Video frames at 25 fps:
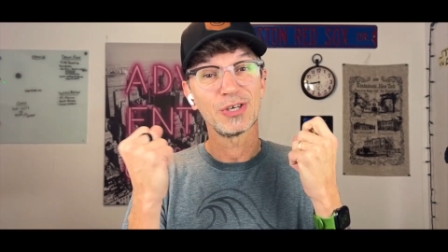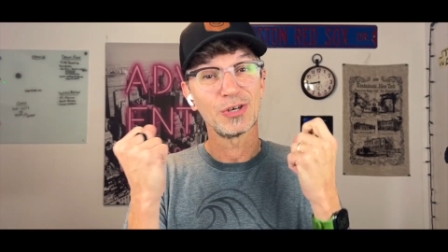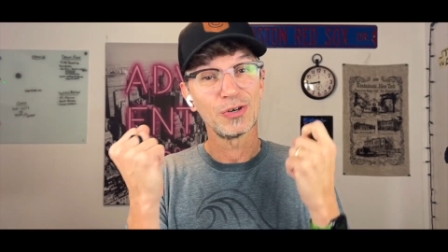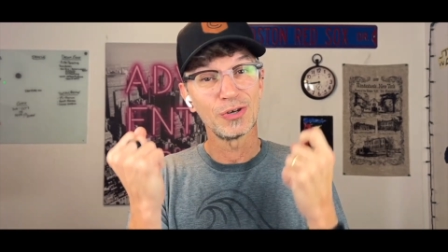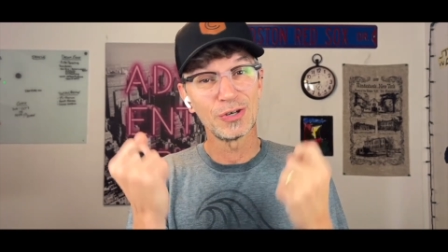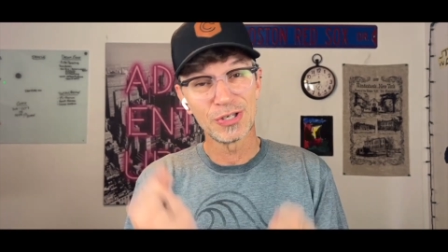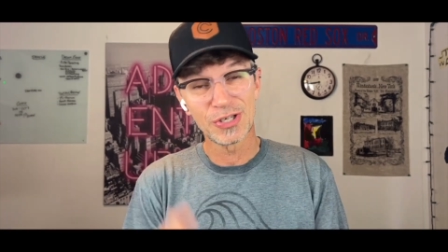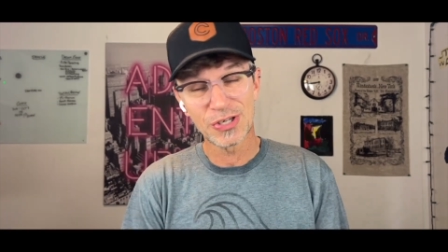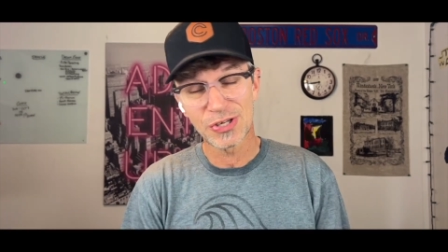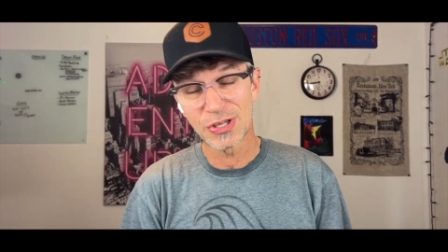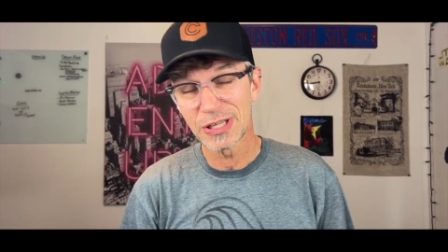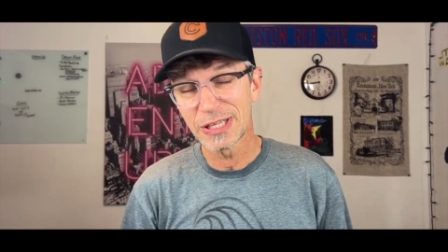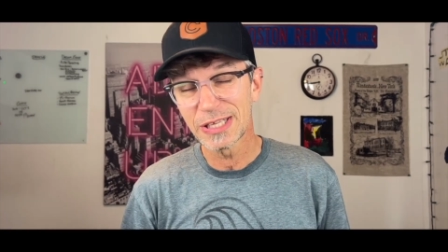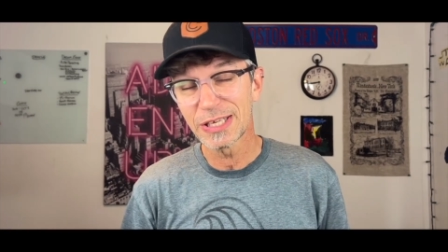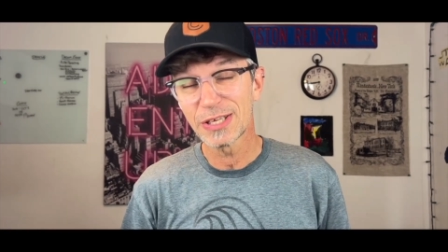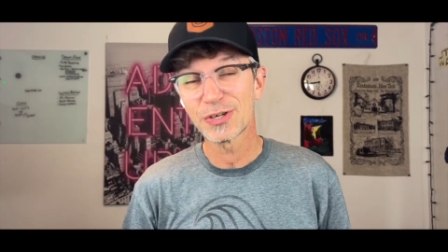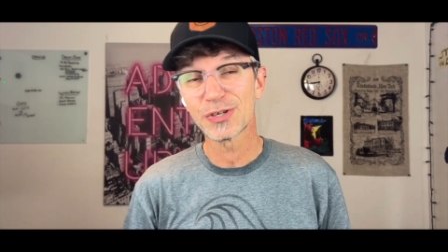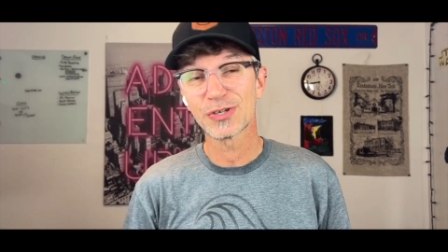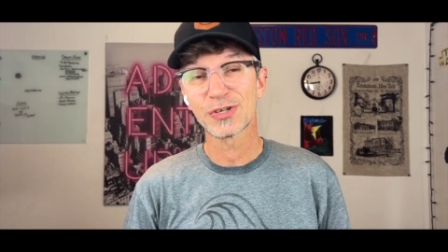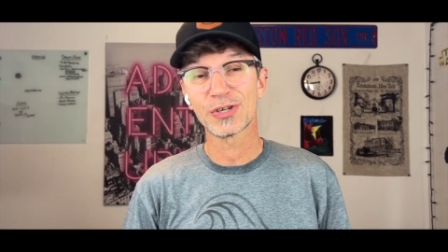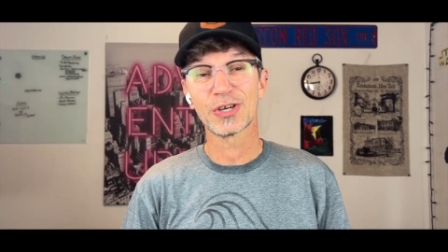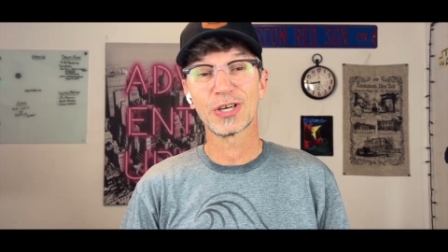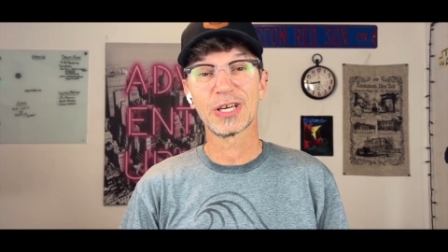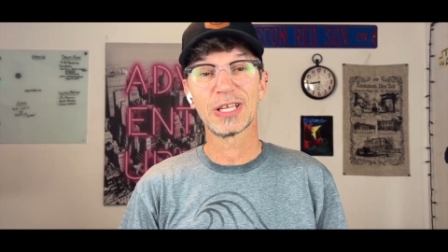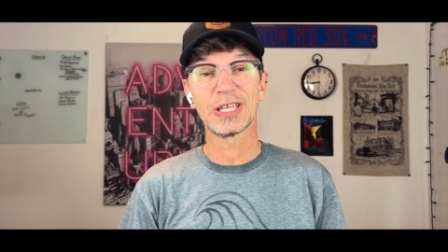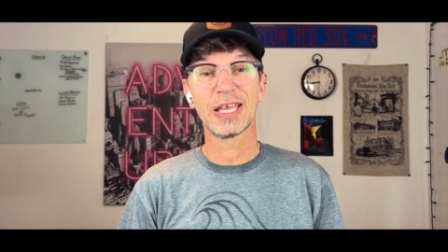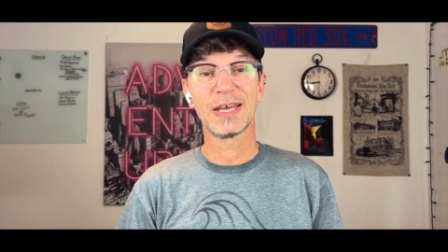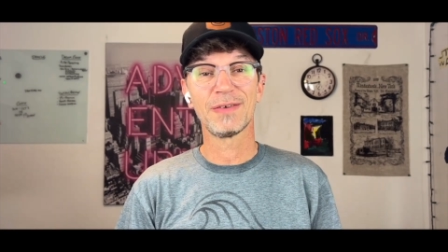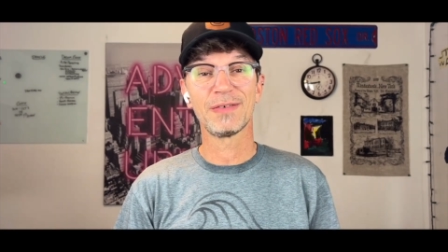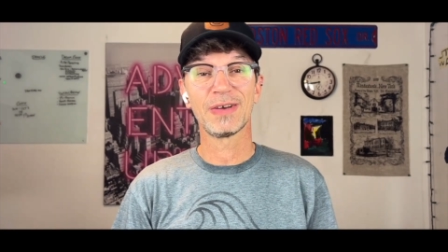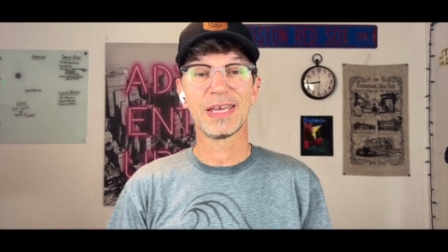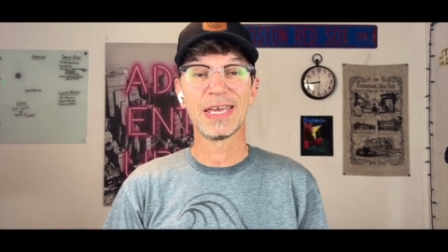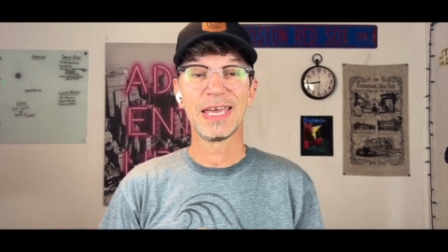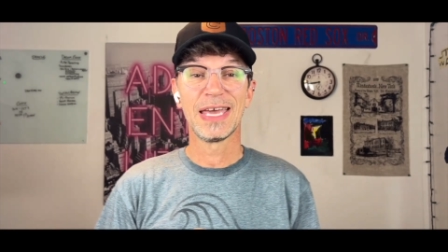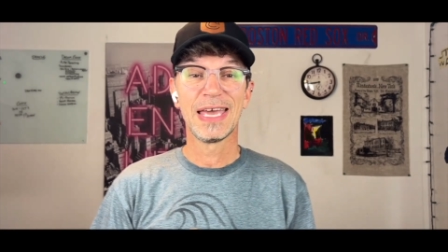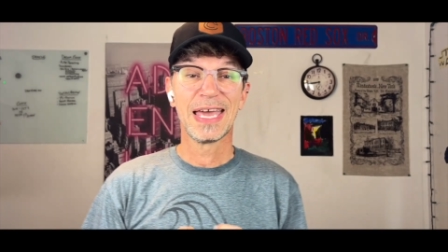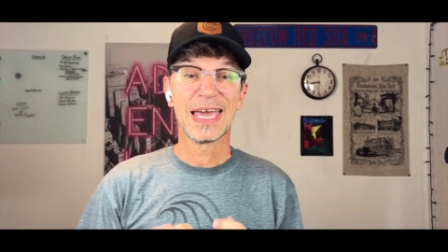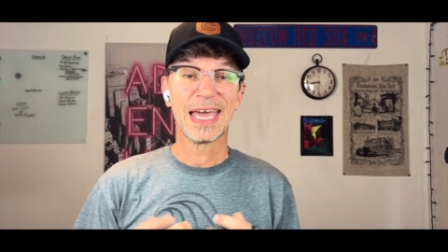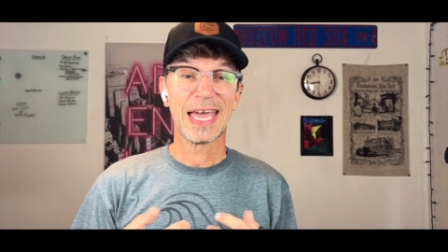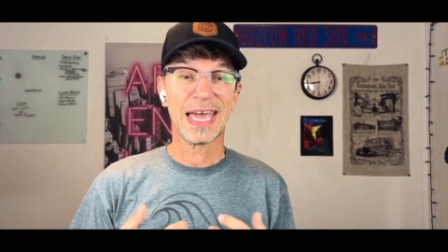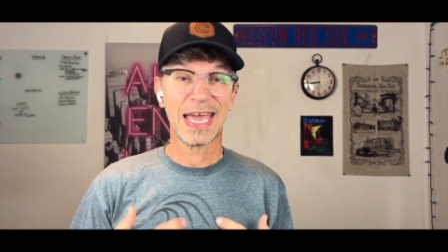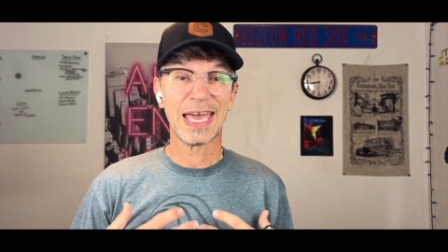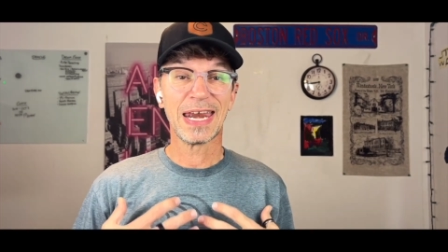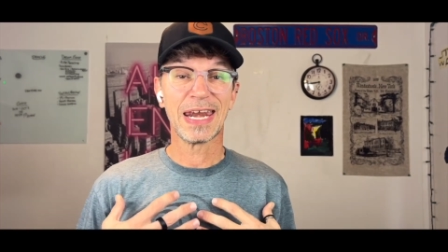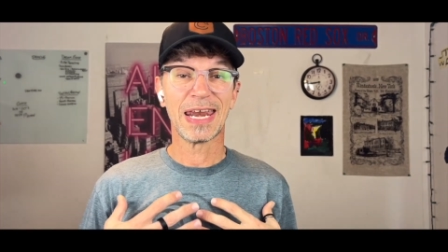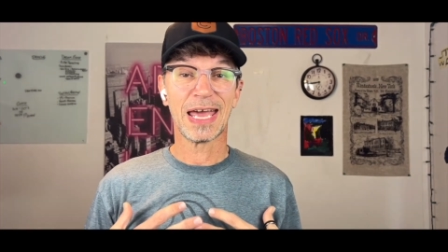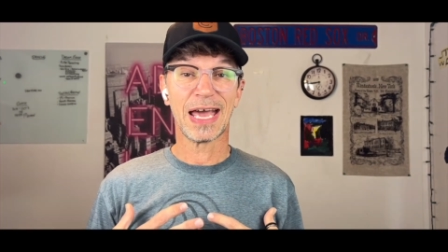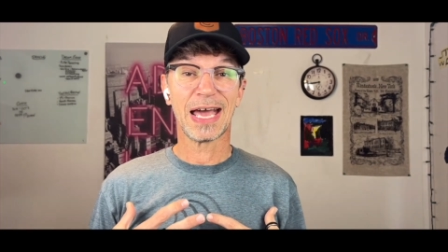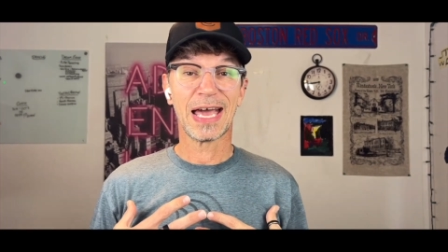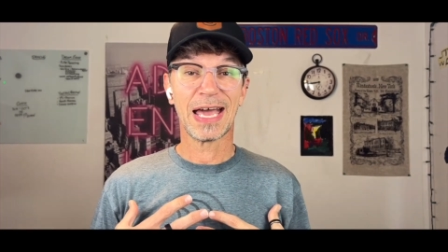Your leaders are going to love it,
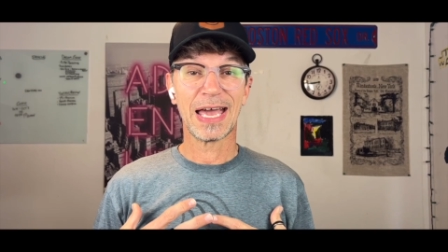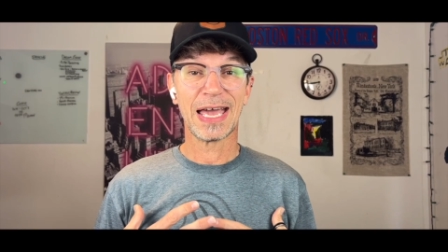and